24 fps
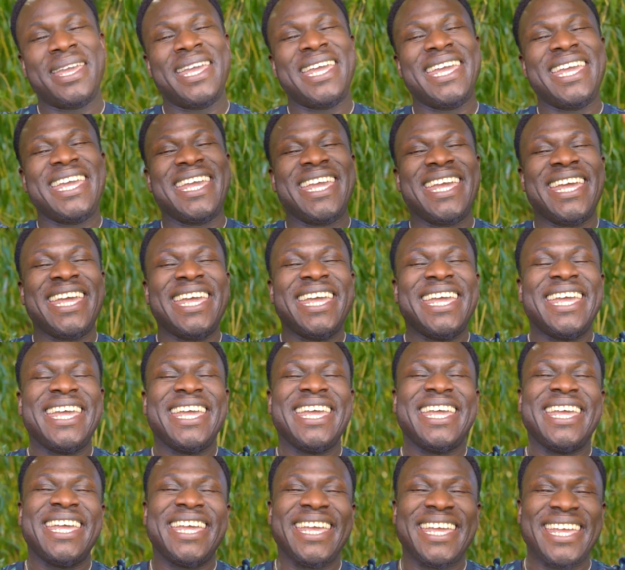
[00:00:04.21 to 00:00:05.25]

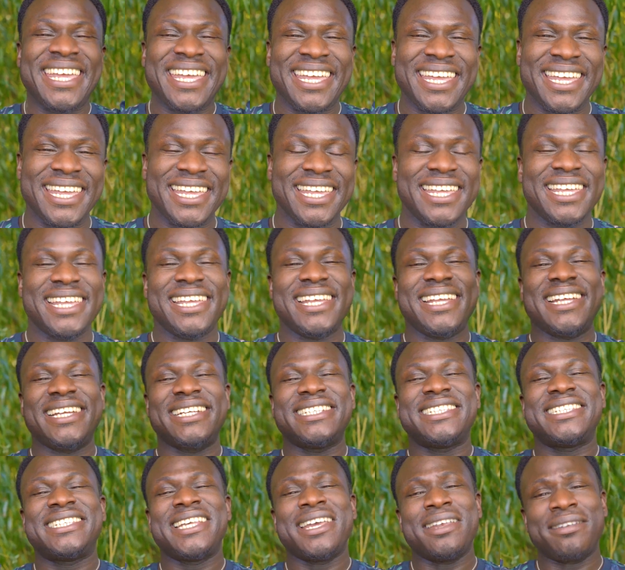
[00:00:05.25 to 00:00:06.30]

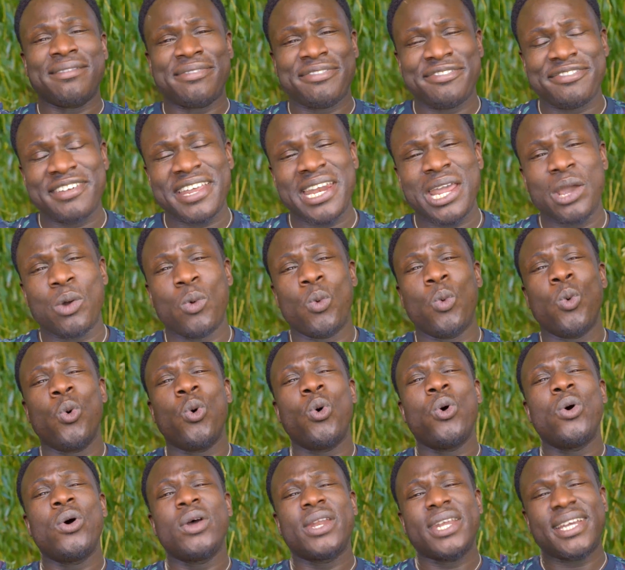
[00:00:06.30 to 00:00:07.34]
Peace, Infinite
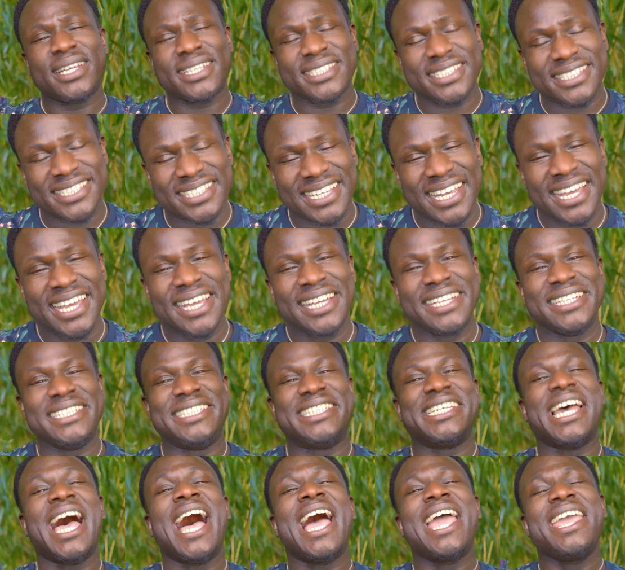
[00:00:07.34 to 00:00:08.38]
Waters,
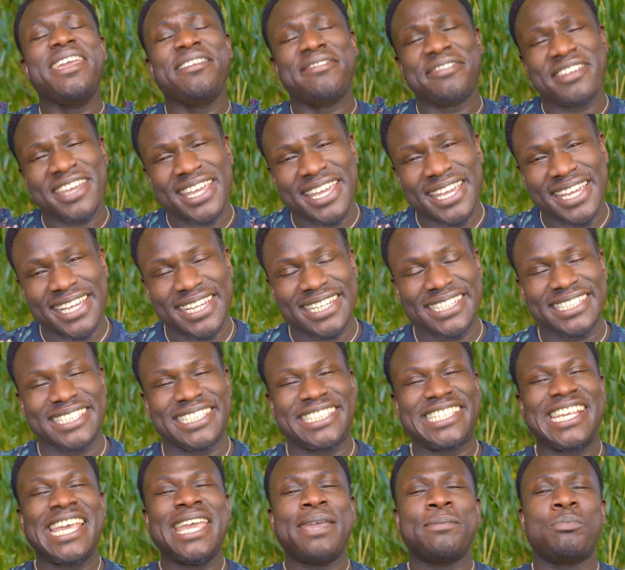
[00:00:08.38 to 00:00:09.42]
diving
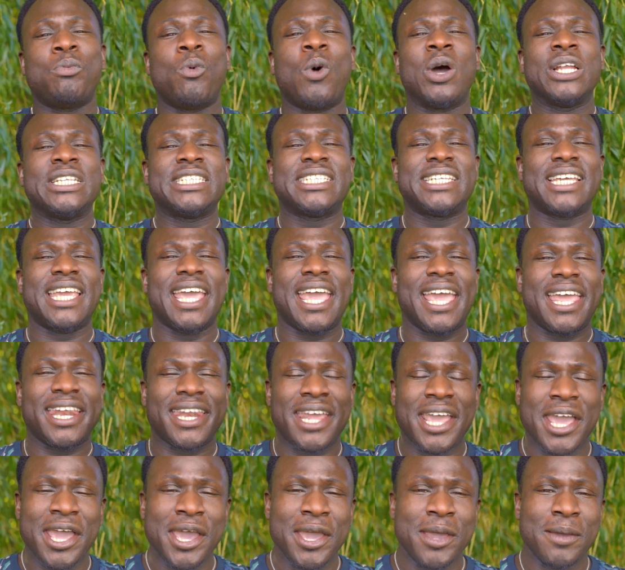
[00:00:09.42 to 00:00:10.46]
deep once again.
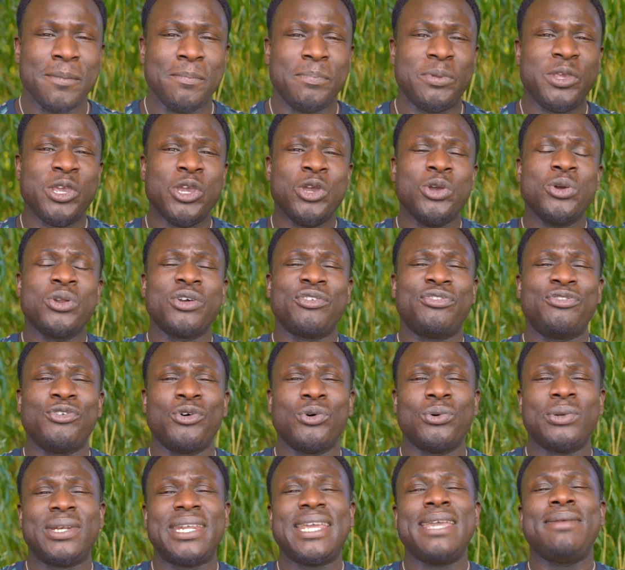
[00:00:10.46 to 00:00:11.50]

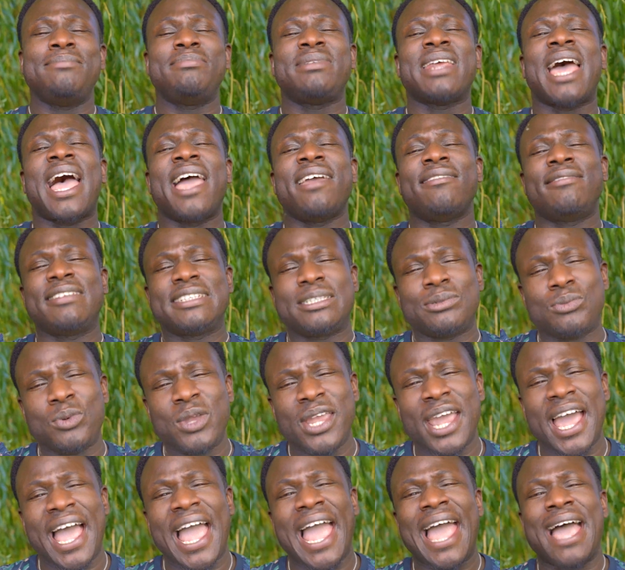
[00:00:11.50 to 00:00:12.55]
Beautiful deep divers,
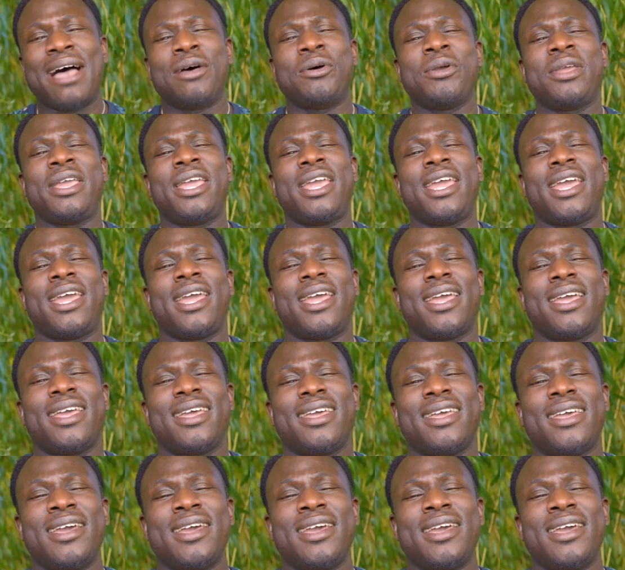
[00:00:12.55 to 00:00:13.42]
we are out here,